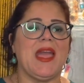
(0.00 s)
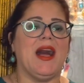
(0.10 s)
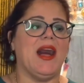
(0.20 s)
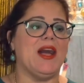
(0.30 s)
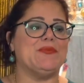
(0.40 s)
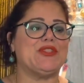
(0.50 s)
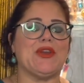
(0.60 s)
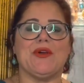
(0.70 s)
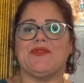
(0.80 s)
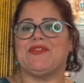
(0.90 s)

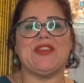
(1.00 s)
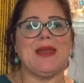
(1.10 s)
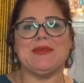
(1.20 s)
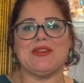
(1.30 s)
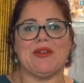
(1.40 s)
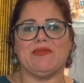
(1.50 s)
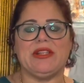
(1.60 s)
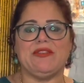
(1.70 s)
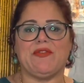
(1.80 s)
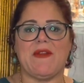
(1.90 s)
So diamonds aren't
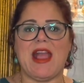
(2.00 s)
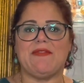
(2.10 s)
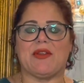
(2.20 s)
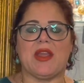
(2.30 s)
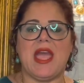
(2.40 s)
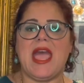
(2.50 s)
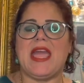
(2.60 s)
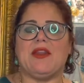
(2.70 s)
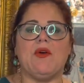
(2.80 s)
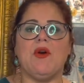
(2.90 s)
really forever.
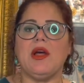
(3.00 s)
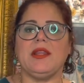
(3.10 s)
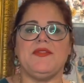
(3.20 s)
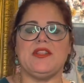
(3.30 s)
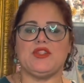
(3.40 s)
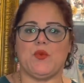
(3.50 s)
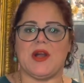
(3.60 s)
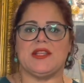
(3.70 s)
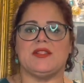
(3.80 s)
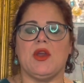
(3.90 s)
And all of this
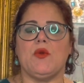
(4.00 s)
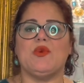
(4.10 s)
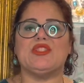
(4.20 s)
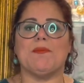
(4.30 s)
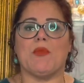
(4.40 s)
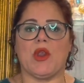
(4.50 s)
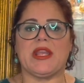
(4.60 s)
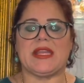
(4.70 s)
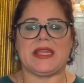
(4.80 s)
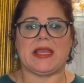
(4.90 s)
was a
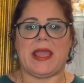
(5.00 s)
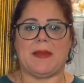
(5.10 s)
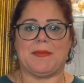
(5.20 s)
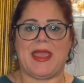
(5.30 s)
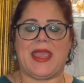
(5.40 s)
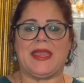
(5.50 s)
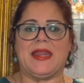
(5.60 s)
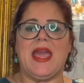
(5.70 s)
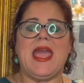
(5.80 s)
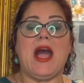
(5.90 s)
marketing campaign
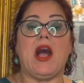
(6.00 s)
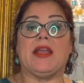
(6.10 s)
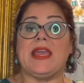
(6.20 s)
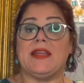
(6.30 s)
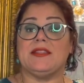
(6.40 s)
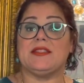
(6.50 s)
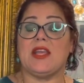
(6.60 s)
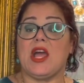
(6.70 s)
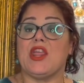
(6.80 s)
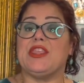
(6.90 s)
against
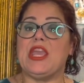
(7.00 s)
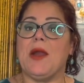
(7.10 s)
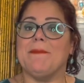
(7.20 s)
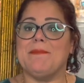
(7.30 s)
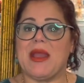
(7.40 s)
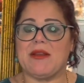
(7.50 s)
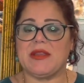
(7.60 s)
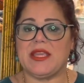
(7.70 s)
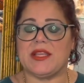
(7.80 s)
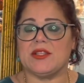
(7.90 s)
the
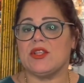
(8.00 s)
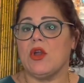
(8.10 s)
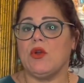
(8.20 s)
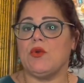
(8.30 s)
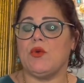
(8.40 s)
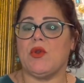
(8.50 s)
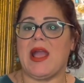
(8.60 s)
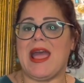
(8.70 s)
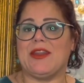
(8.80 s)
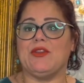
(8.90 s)
Americans who
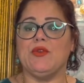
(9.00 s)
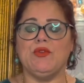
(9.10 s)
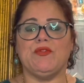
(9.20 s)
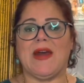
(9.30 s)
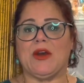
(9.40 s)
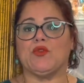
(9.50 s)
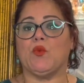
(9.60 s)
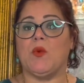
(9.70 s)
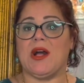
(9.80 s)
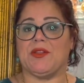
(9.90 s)
had
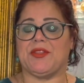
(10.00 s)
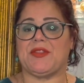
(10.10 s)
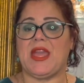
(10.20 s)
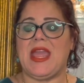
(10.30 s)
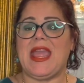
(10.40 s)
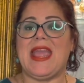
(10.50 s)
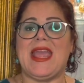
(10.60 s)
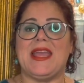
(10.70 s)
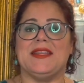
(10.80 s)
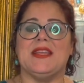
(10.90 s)
newfound wealth.
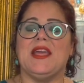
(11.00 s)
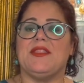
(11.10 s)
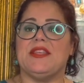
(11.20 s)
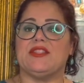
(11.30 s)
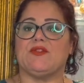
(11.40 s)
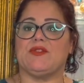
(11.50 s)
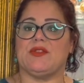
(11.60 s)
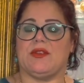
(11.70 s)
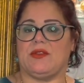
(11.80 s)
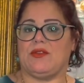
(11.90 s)
And this
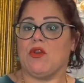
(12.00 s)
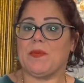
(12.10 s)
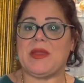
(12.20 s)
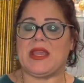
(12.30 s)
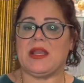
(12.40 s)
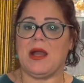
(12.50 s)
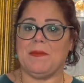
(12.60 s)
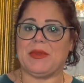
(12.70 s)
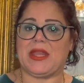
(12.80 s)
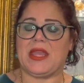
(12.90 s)
European
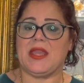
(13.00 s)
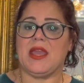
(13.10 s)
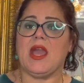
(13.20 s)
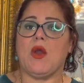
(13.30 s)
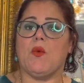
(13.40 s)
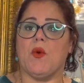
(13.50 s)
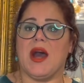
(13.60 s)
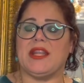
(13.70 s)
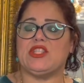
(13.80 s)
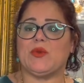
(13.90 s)
company
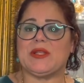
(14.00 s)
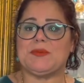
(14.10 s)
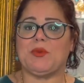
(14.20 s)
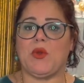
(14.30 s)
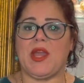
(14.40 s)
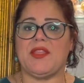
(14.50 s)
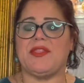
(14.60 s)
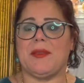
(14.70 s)
wanted to exploit the